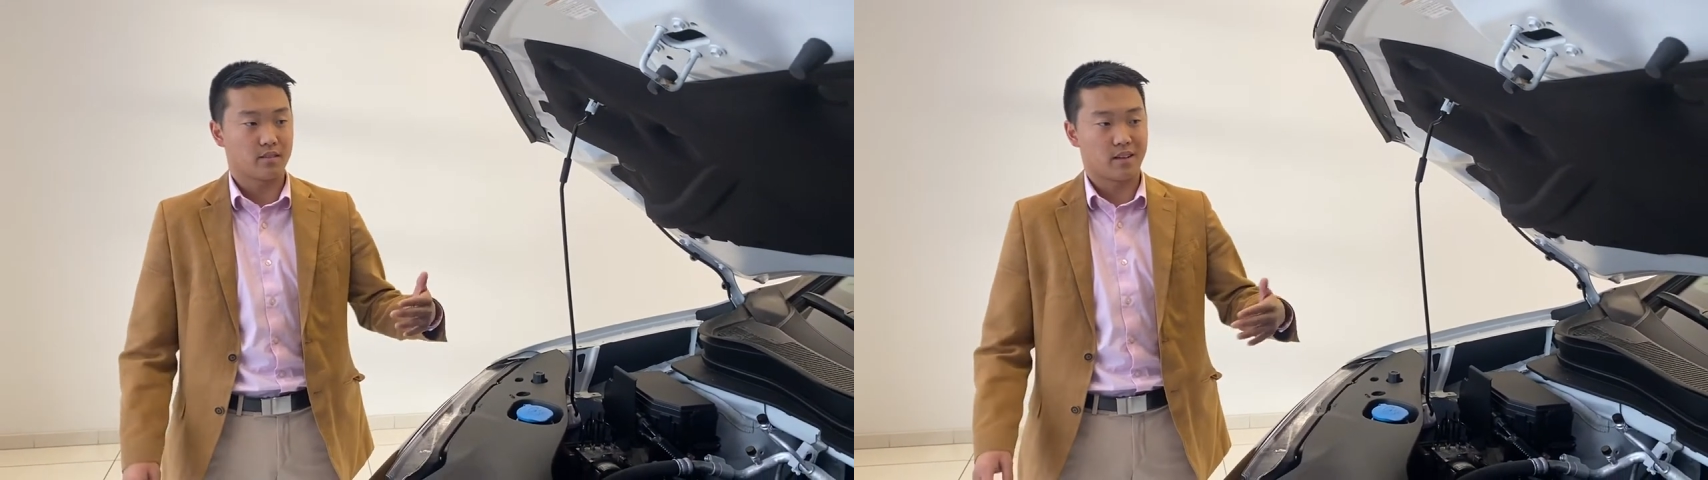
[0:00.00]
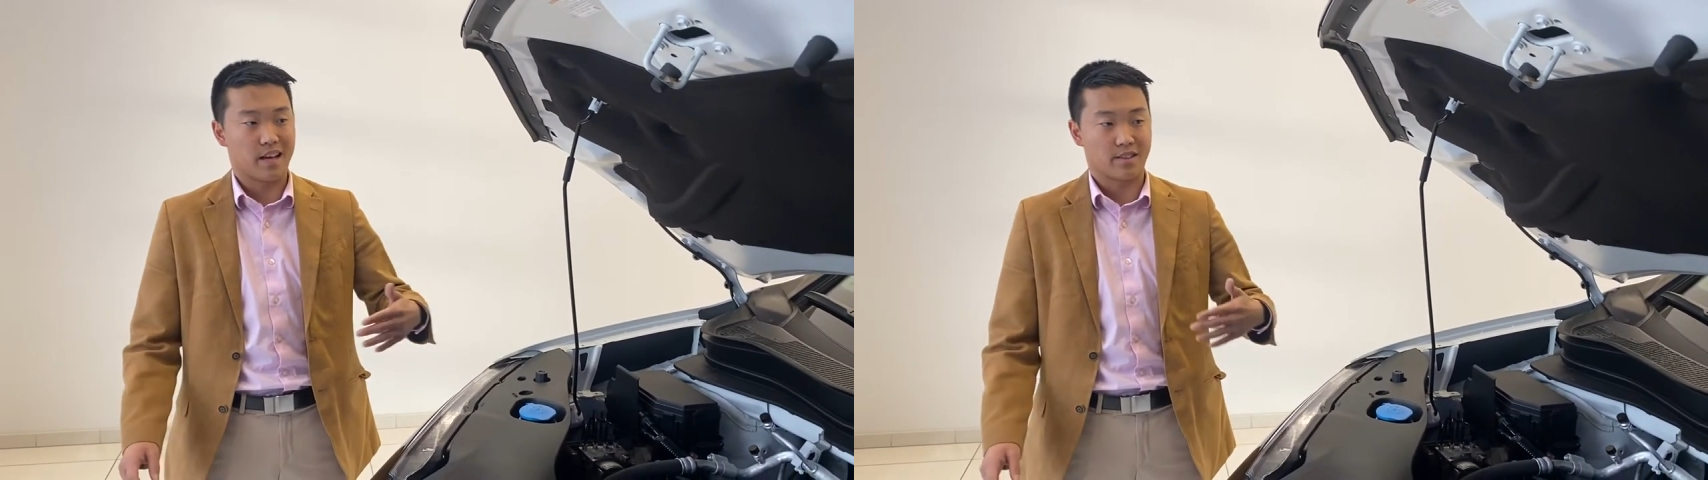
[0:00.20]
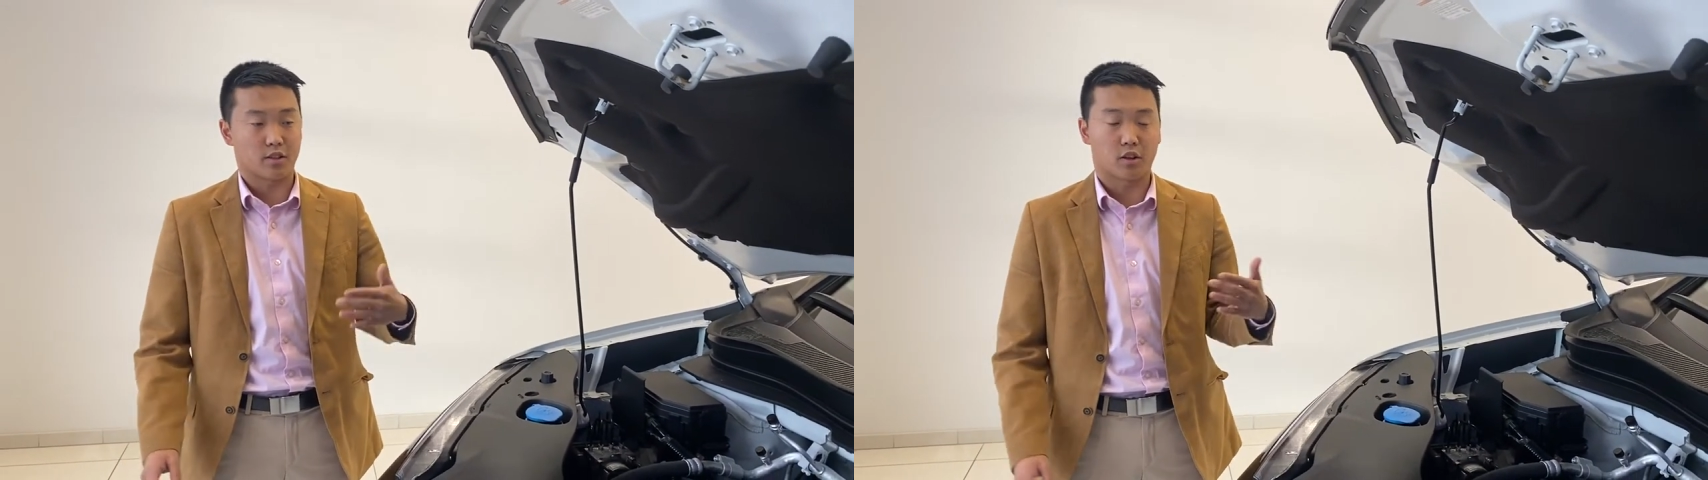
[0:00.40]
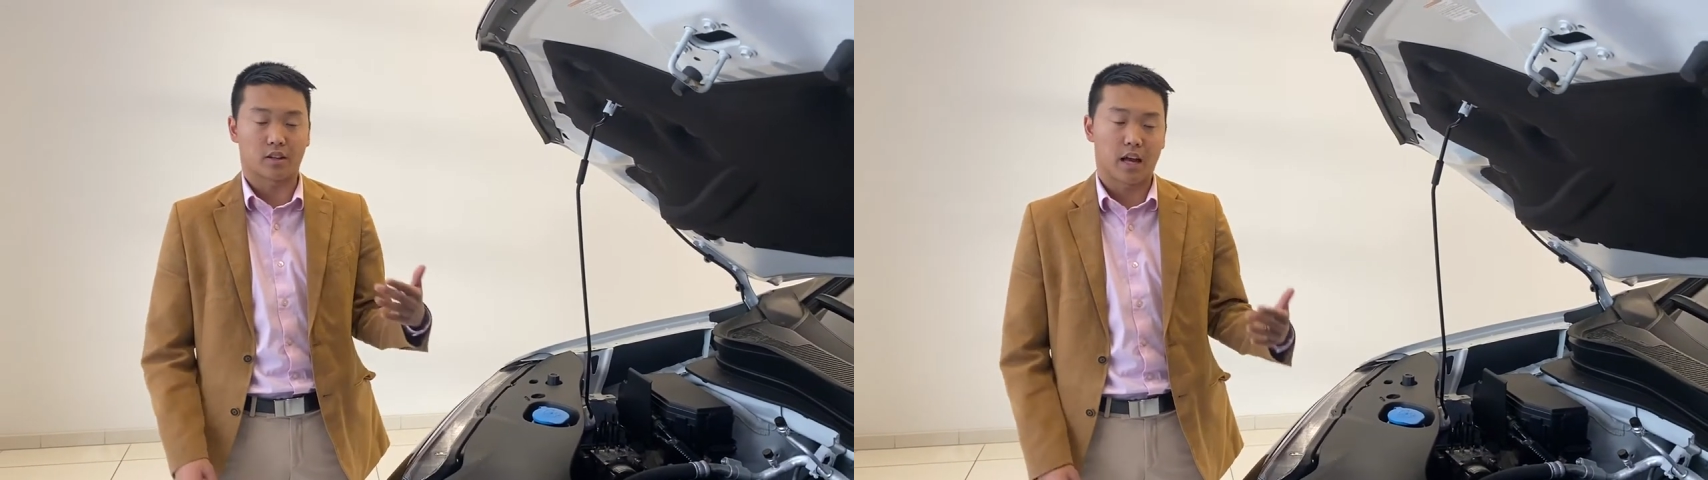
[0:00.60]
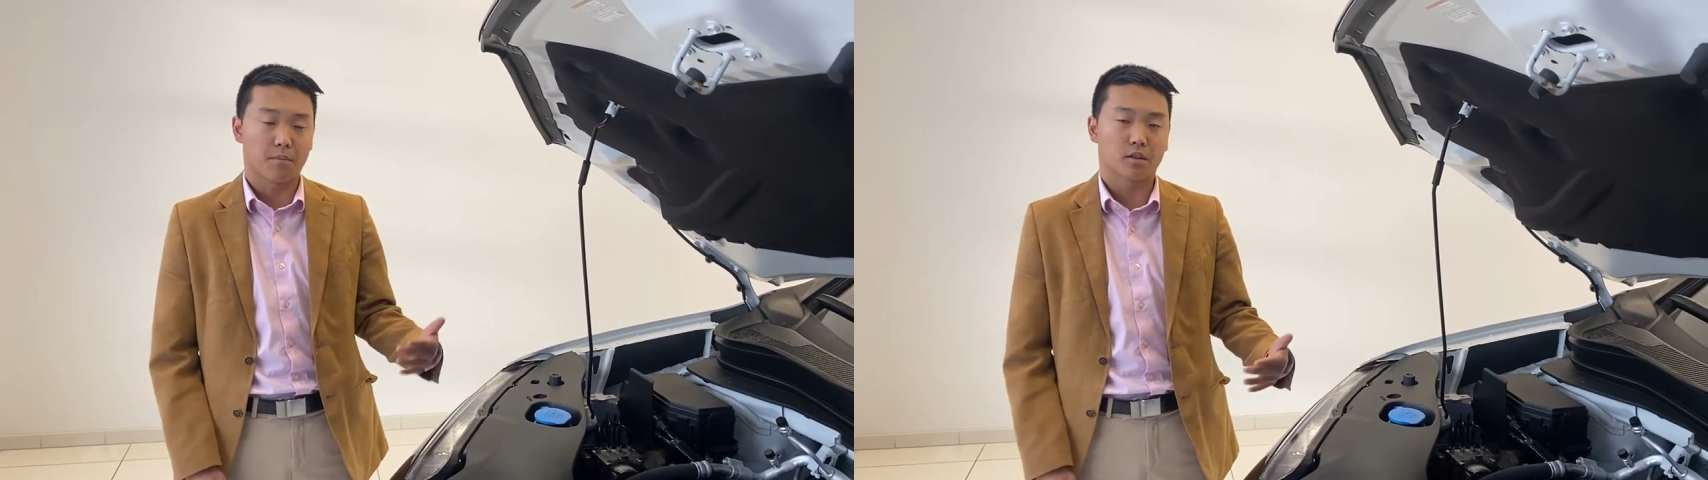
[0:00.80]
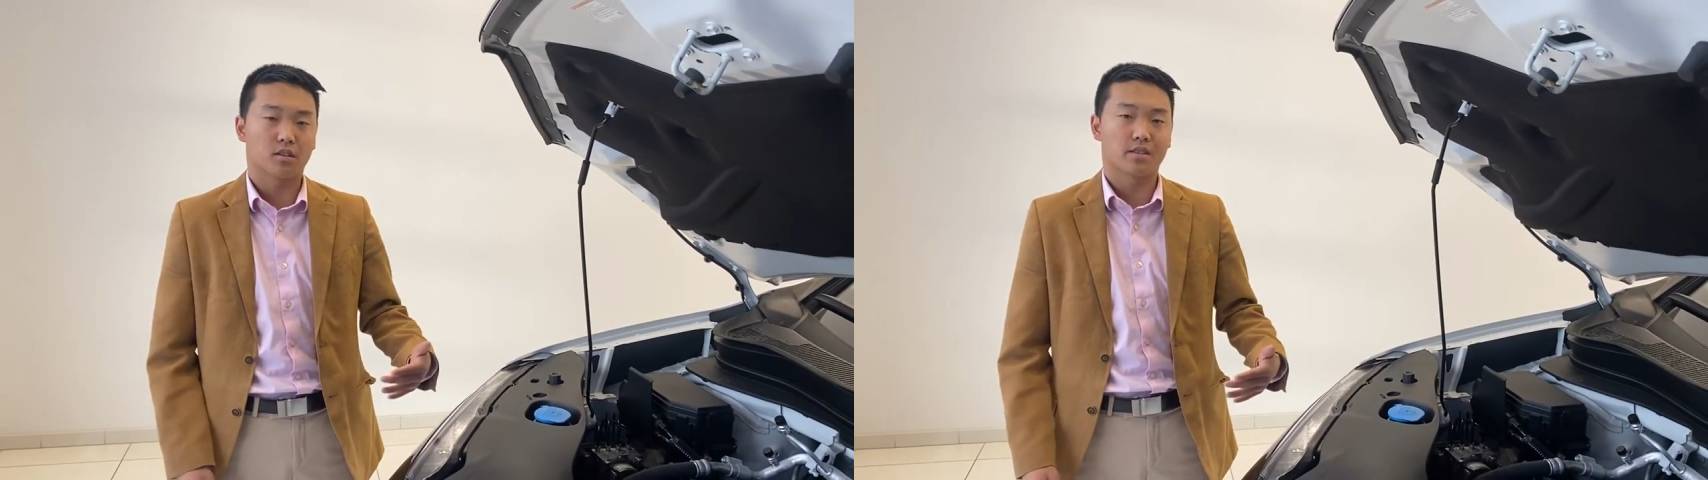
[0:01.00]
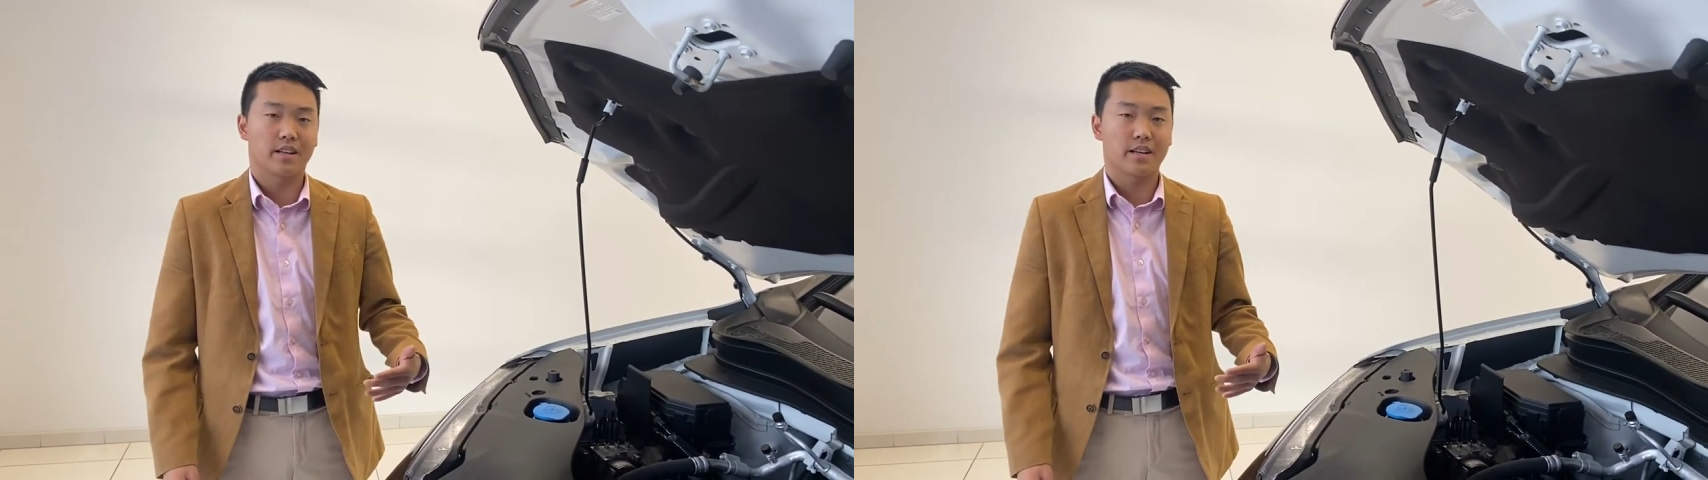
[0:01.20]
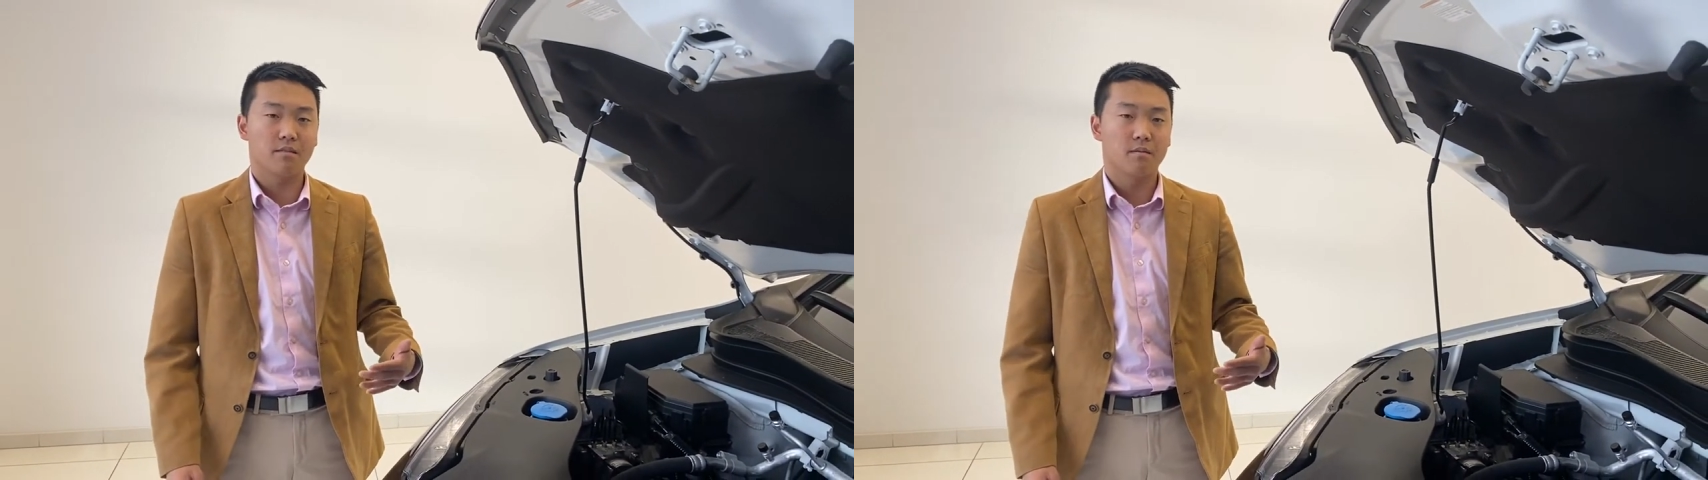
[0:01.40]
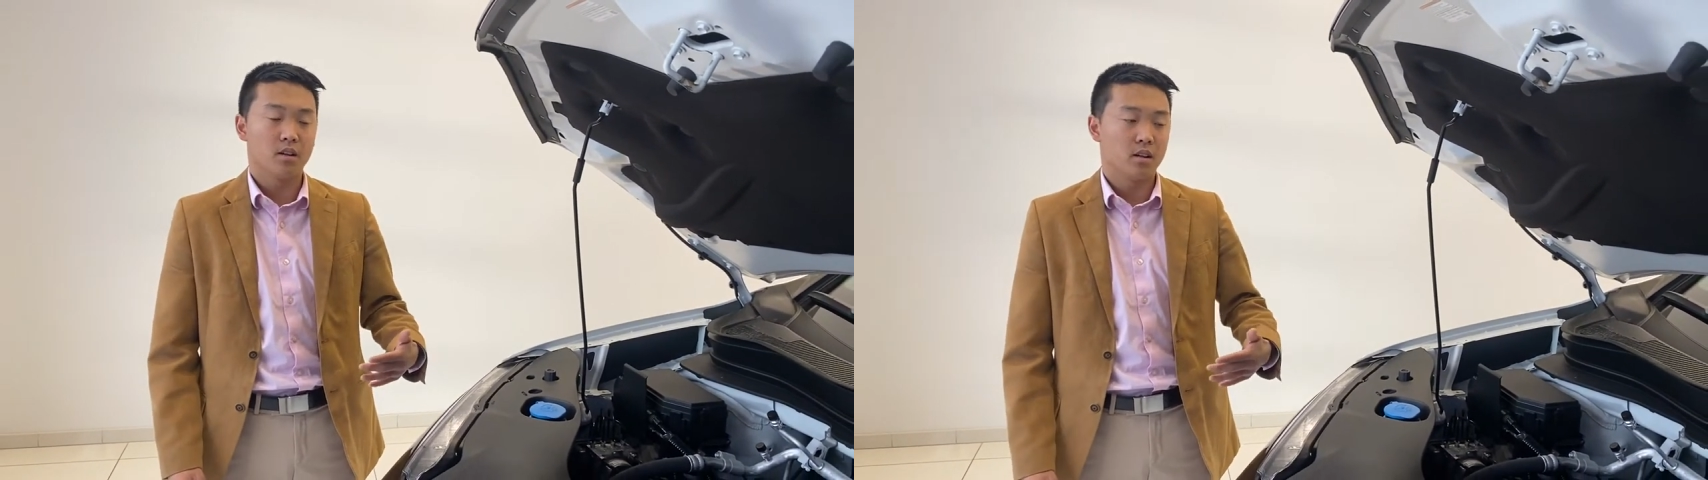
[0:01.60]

has certain chemicals in it,